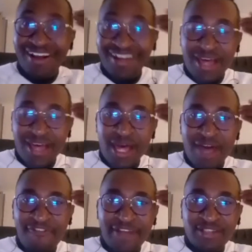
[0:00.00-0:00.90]
uh,
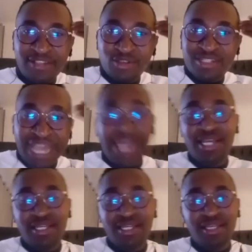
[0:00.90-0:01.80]
affects your
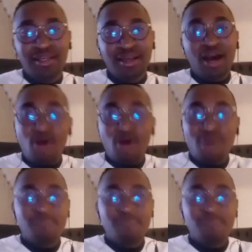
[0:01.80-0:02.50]
psyche. How,